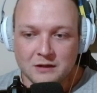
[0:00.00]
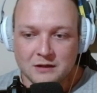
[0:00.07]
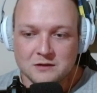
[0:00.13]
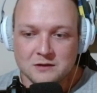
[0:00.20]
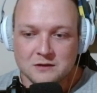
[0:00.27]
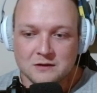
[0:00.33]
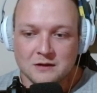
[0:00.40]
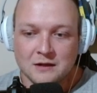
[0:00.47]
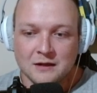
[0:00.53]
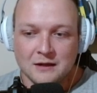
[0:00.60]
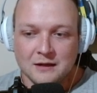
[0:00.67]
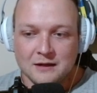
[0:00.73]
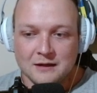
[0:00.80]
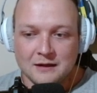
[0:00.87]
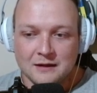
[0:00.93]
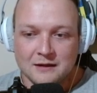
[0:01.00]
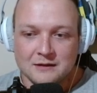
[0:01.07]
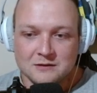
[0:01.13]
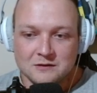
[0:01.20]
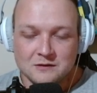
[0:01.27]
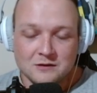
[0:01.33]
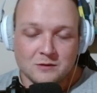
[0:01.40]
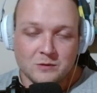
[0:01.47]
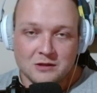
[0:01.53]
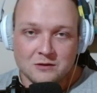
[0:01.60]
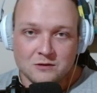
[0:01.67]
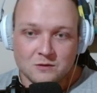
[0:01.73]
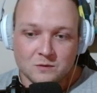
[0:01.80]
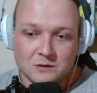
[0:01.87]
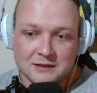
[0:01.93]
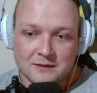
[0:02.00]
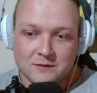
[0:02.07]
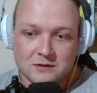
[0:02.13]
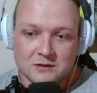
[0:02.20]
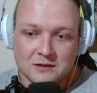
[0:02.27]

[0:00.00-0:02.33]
Ancient, and this is going to make you do more damage.